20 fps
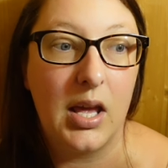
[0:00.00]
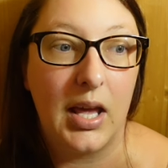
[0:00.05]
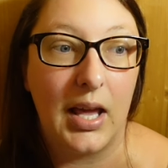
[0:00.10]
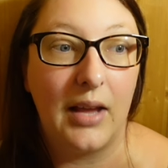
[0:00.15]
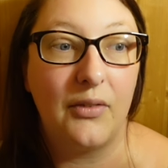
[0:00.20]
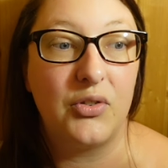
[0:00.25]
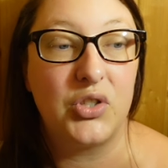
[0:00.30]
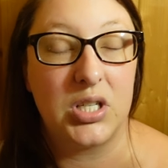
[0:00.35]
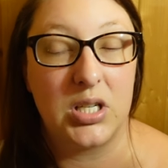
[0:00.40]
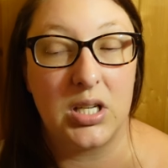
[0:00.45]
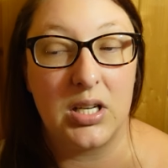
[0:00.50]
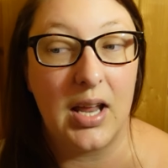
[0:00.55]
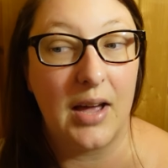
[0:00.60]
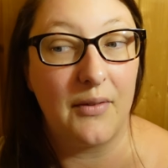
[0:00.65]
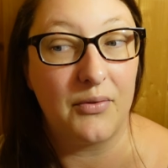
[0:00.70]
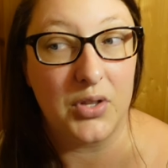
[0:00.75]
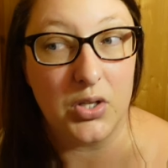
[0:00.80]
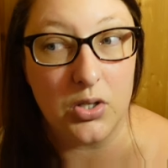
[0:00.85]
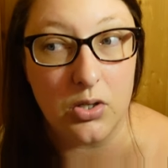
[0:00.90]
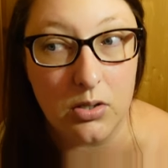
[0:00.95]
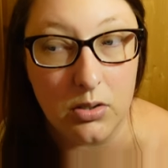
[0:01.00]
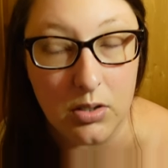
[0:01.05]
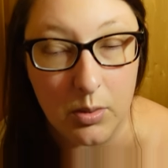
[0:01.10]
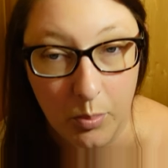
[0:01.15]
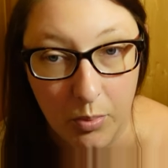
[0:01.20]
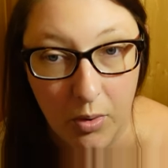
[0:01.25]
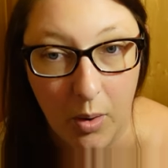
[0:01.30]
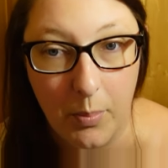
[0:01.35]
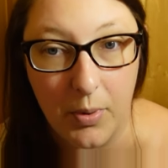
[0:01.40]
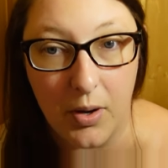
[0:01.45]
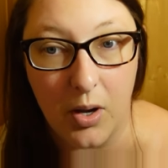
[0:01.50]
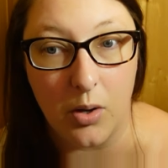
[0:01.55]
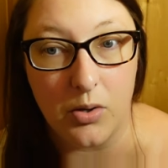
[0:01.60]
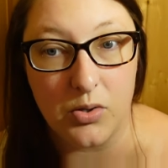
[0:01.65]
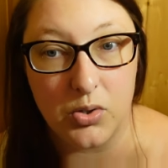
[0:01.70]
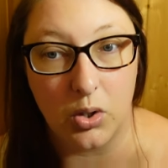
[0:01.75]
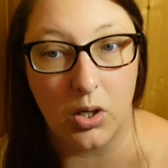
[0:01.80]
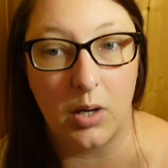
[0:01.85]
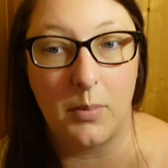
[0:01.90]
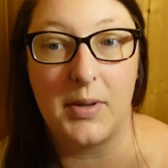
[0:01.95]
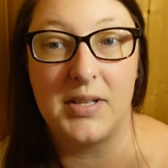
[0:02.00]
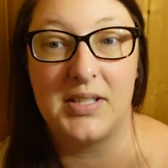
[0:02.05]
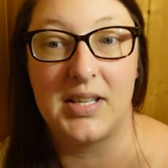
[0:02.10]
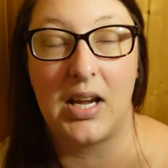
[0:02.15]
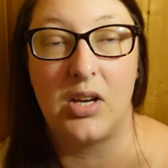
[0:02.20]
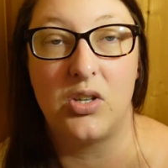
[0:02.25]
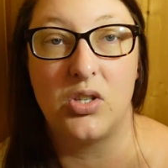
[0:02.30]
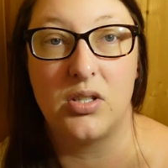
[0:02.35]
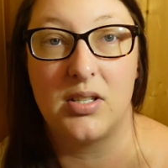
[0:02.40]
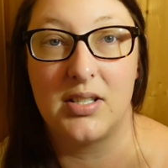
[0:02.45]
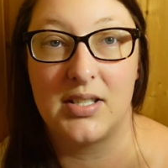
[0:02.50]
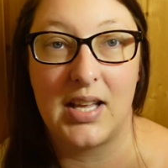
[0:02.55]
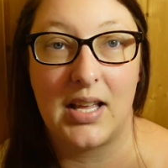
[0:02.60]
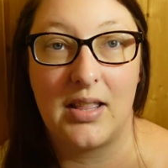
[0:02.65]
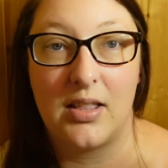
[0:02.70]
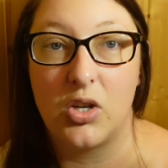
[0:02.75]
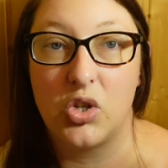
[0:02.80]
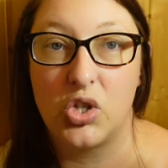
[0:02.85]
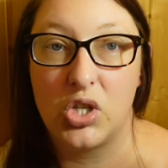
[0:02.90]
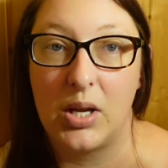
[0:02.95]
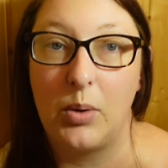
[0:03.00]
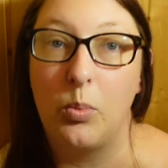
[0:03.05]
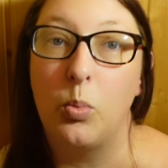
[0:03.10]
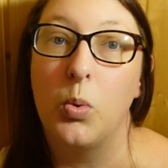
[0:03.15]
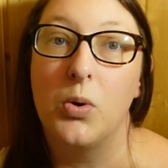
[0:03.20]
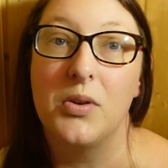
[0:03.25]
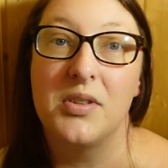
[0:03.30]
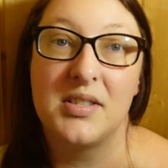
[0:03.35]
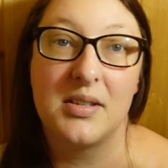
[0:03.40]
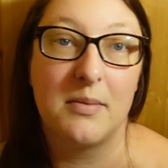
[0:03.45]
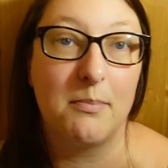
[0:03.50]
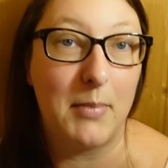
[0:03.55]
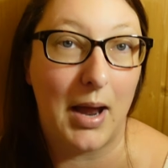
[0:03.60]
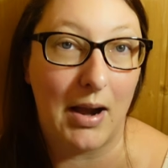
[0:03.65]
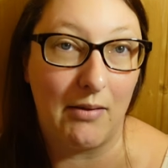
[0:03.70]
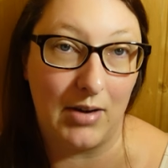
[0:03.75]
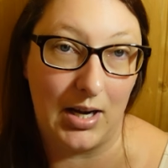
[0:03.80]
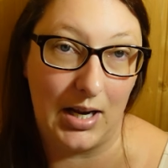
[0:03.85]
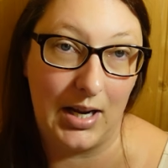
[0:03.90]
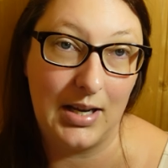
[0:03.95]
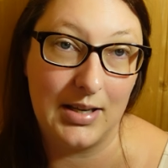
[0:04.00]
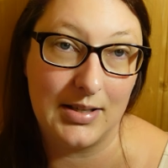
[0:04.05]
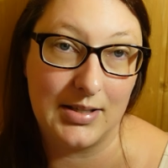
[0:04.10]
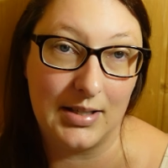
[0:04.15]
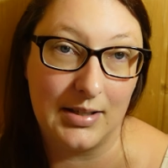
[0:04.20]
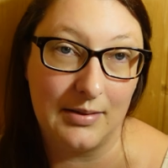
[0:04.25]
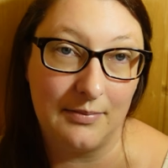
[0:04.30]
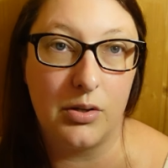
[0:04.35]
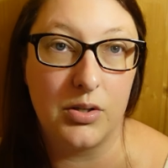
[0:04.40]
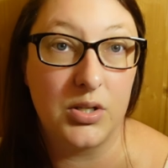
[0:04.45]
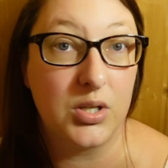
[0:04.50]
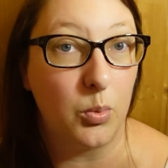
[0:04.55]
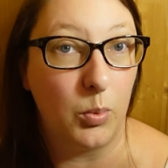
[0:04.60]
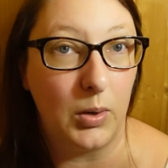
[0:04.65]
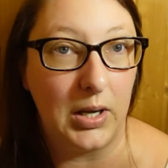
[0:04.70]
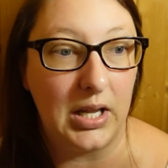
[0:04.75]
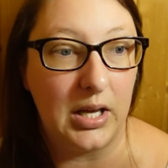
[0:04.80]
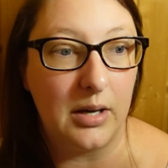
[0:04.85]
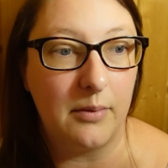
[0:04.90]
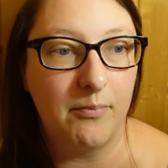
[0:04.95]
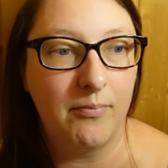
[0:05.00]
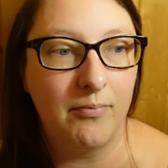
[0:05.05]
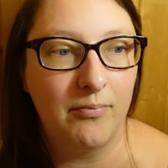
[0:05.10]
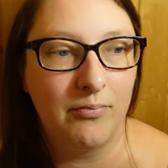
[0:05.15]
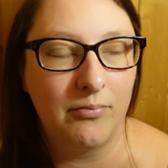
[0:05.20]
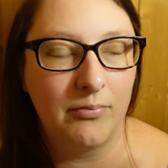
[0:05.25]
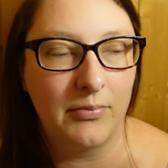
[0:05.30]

If she didn't have the, the proper documentation to say that she was married to William,